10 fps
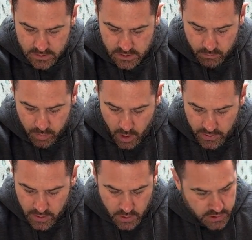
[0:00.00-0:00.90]

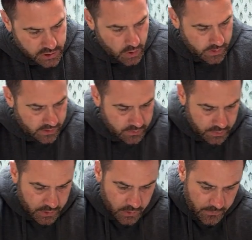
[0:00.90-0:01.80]
bondo showing
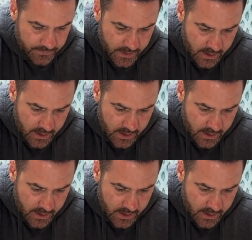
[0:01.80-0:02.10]
through.